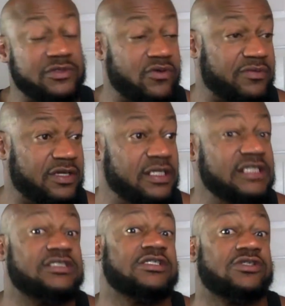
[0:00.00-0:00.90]
We're going to go up there. At
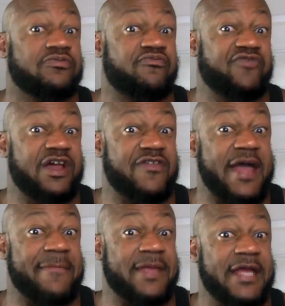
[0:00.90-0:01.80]
least just go fill out the
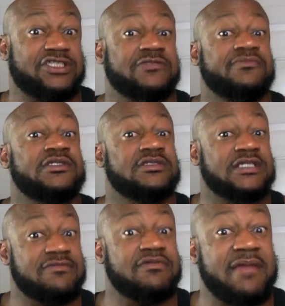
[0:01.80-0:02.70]
application.
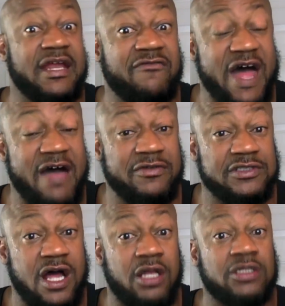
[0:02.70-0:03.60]
Give the man the
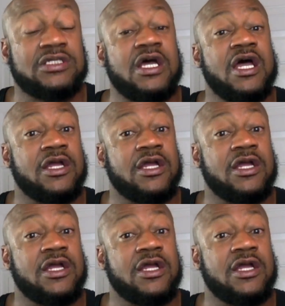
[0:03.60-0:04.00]
$500.